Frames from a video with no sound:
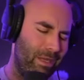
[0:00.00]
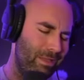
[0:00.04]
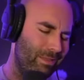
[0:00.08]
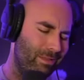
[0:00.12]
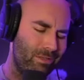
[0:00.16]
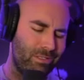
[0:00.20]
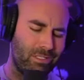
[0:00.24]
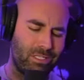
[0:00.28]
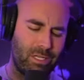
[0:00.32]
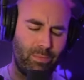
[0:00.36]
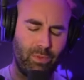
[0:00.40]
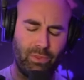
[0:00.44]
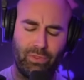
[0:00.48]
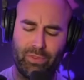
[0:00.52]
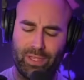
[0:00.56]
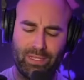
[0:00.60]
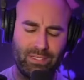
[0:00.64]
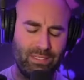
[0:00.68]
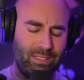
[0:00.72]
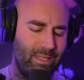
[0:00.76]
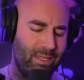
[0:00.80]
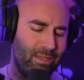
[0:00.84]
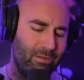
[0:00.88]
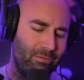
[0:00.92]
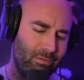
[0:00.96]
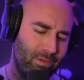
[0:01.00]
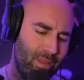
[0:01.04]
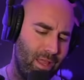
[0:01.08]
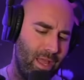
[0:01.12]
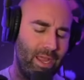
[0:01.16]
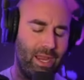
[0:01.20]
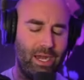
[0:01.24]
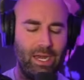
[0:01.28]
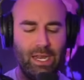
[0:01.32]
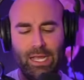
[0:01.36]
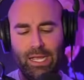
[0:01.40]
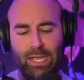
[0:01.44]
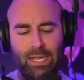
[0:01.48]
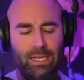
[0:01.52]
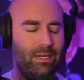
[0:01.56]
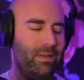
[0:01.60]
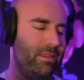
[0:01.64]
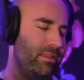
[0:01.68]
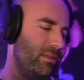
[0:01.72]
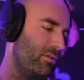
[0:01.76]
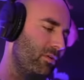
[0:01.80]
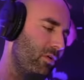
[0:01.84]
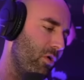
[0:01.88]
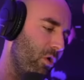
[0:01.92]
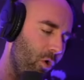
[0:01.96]
There's a couple things that they could rely on. You know, they
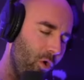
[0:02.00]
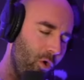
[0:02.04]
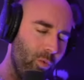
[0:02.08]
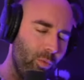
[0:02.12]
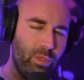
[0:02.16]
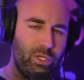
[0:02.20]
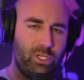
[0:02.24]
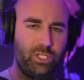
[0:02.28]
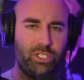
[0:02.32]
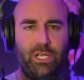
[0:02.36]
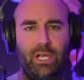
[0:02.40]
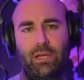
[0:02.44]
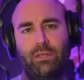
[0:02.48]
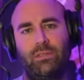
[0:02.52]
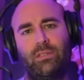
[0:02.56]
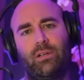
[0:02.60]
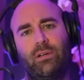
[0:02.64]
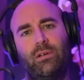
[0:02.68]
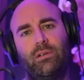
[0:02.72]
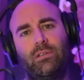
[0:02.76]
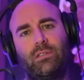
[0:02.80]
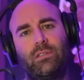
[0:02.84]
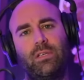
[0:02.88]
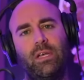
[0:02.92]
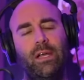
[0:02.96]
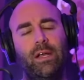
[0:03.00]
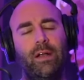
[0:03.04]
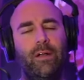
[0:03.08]
go to homeless shelters.